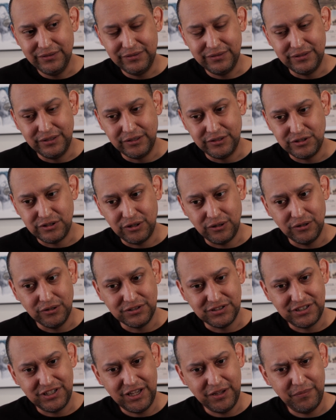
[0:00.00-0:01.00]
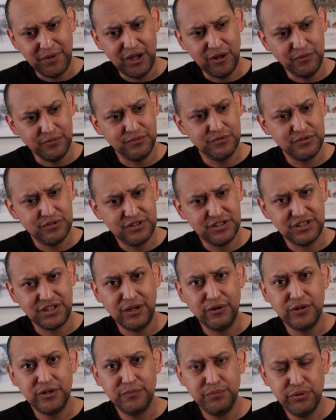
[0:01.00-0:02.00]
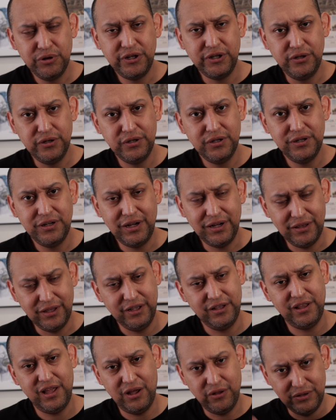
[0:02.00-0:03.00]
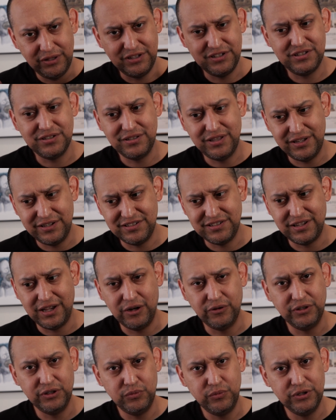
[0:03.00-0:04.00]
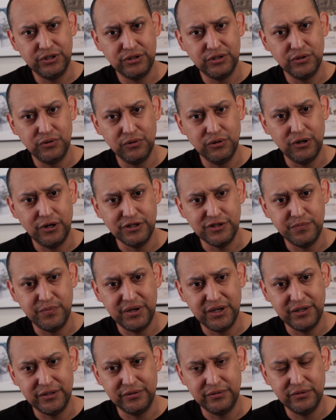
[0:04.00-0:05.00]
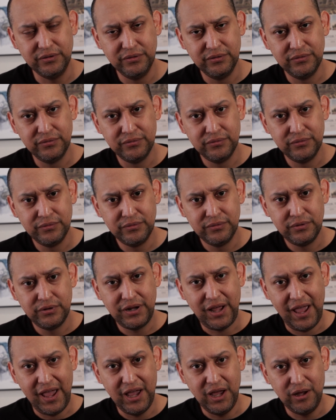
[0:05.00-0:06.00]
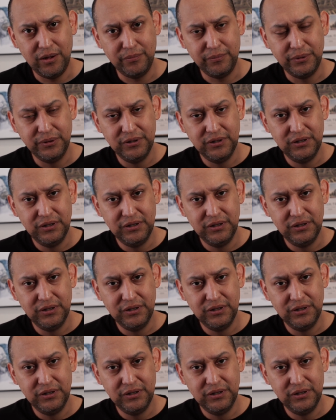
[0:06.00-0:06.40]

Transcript: the guitars came out sounding pretty good. I liked how they sounded with the GarageBand amp,